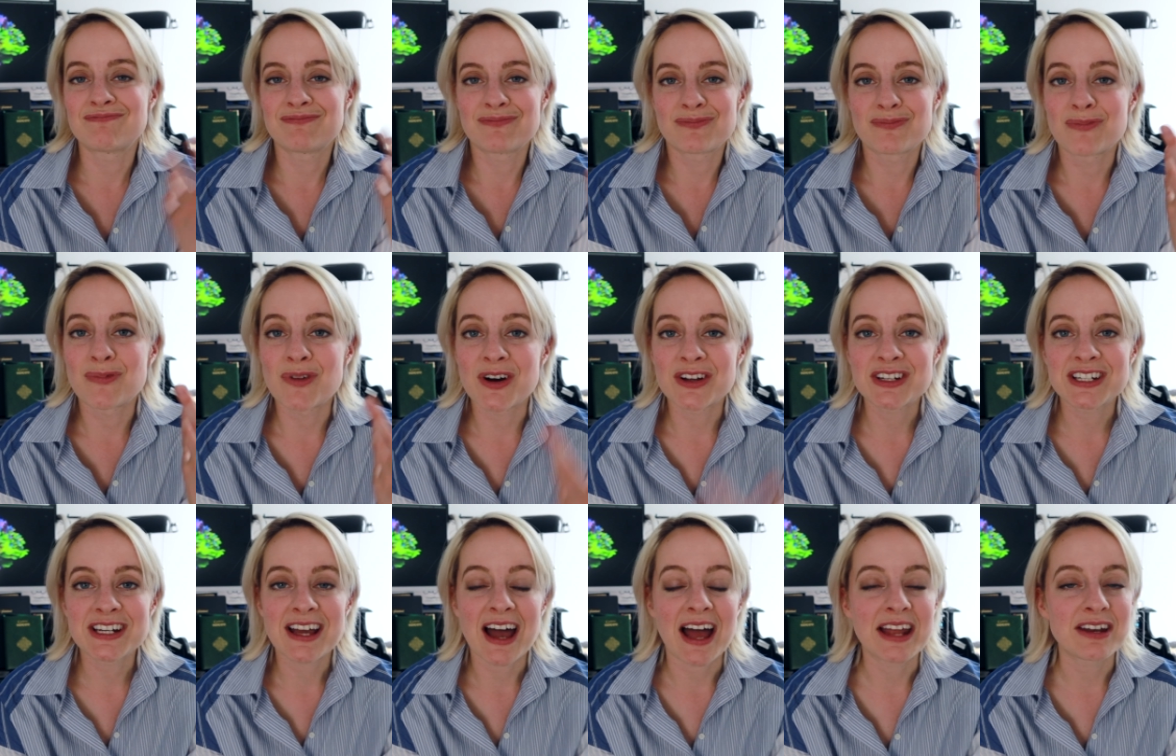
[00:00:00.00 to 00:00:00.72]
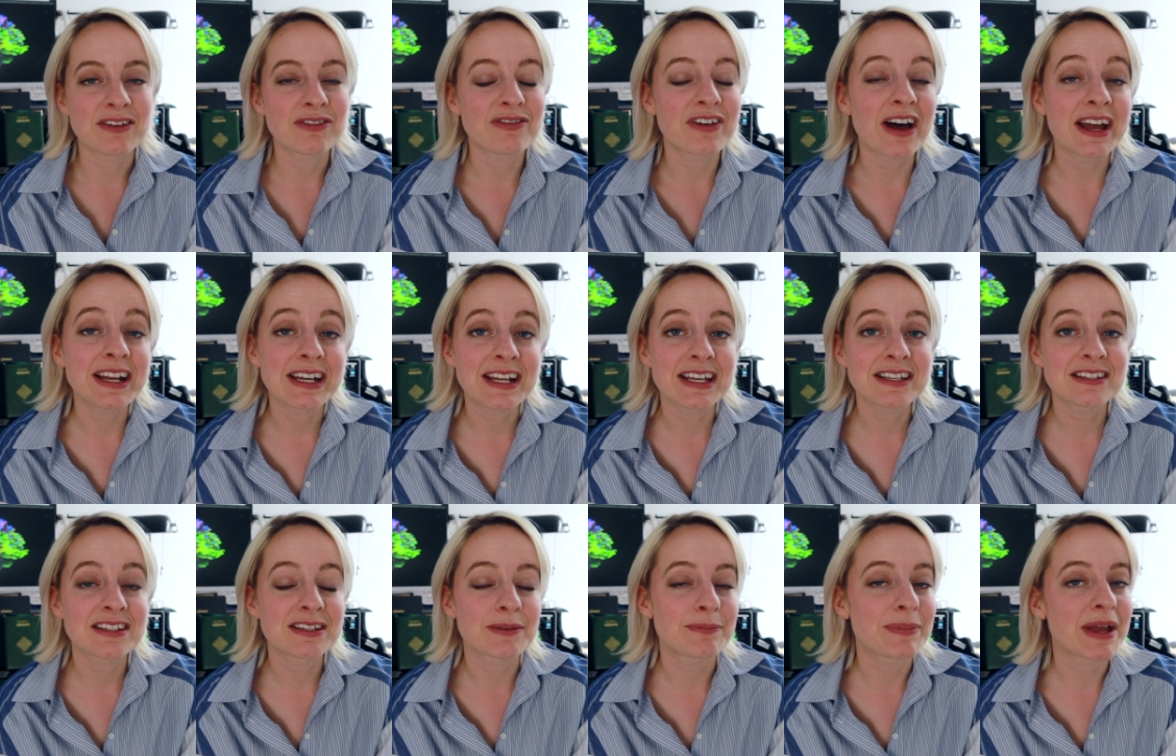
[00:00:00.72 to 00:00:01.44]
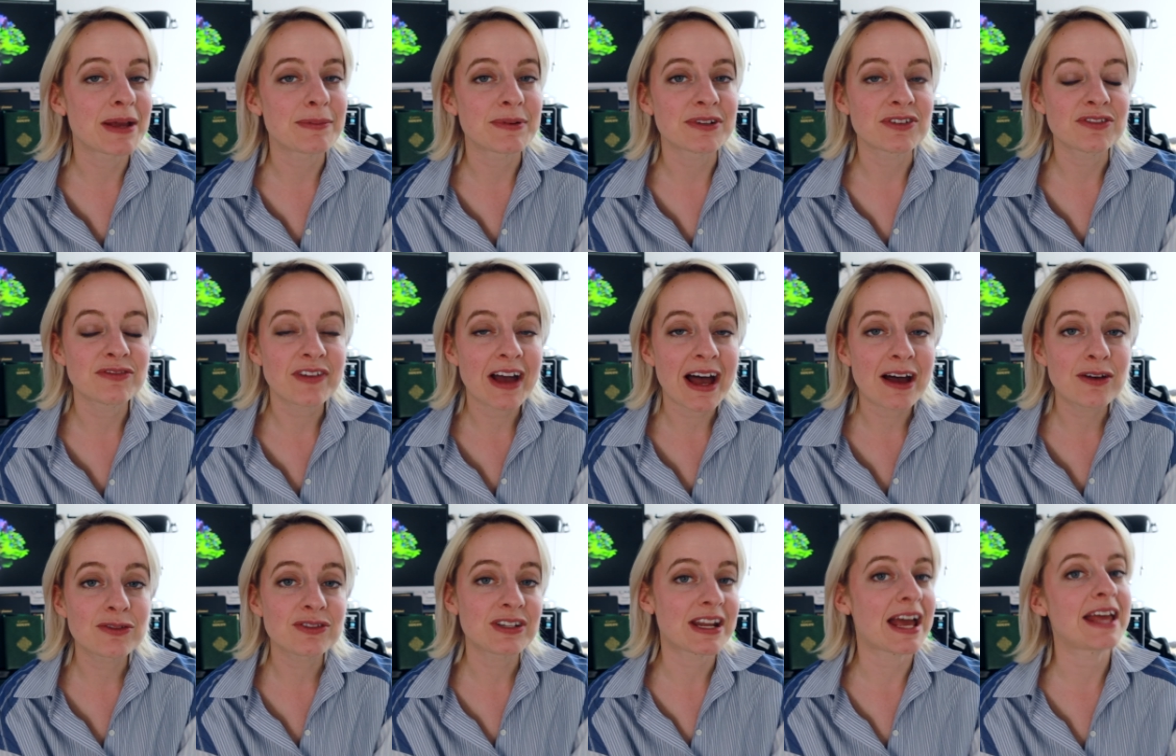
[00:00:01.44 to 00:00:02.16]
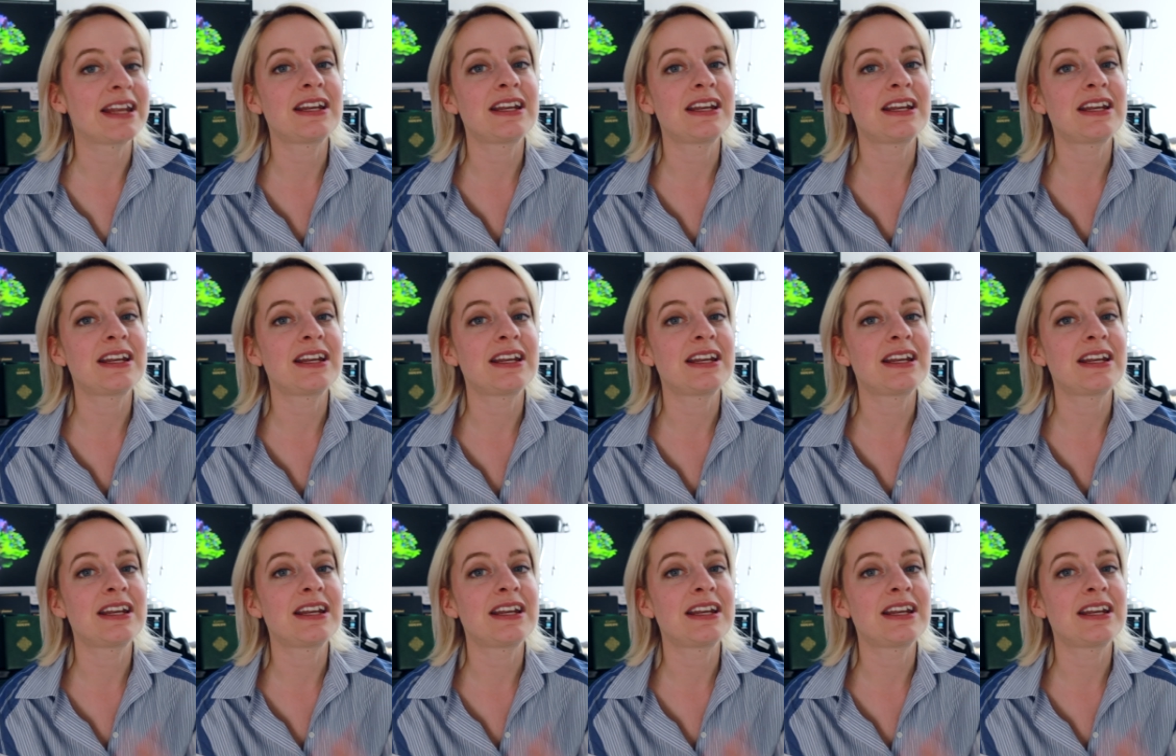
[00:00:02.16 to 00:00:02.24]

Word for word: what kind of findings the papers found